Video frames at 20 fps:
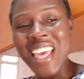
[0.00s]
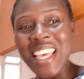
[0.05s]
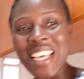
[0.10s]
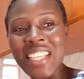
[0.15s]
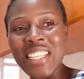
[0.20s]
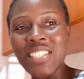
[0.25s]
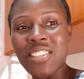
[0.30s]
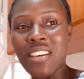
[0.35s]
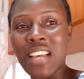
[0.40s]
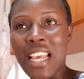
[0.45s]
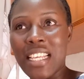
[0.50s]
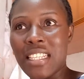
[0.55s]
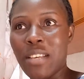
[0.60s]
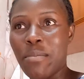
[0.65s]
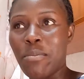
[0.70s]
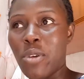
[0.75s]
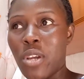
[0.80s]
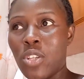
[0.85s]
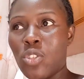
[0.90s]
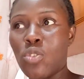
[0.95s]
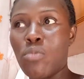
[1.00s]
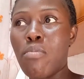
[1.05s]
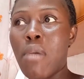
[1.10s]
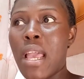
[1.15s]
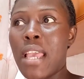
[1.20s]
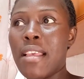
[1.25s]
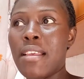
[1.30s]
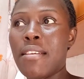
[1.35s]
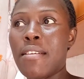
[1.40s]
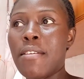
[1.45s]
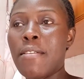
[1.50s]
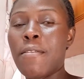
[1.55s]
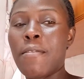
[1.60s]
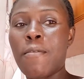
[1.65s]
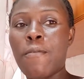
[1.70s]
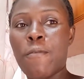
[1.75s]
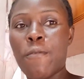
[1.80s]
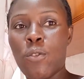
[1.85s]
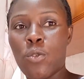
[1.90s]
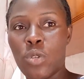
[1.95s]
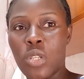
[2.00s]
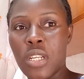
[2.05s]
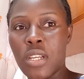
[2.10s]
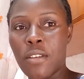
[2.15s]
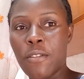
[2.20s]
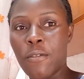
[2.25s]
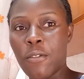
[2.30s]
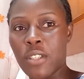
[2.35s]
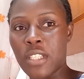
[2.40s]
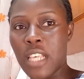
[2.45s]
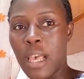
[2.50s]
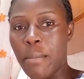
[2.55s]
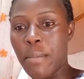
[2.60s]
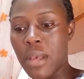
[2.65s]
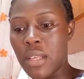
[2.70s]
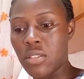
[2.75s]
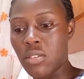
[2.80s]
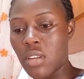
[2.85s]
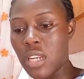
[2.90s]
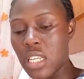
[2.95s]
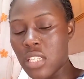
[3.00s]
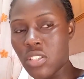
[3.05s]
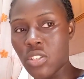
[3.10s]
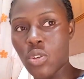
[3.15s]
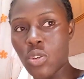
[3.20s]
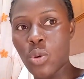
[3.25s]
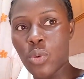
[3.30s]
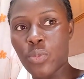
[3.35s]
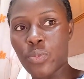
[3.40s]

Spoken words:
So guys, I'm going to buy food for supper, so let's go.